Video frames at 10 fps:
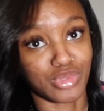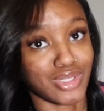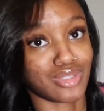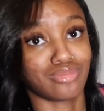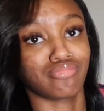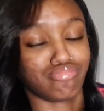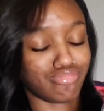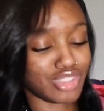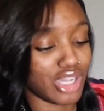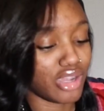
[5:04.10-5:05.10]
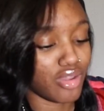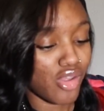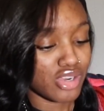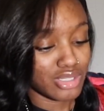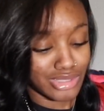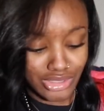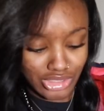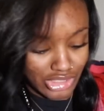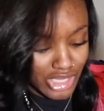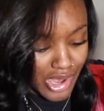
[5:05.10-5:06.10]
water. Okay, That's
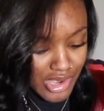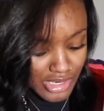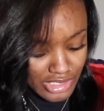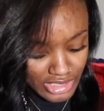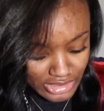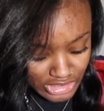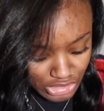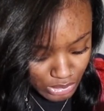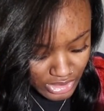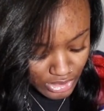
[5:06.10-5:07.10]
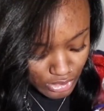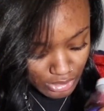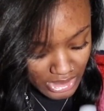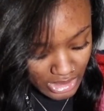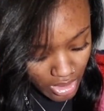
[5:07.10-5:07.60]
just that, and that is what it's gonna be.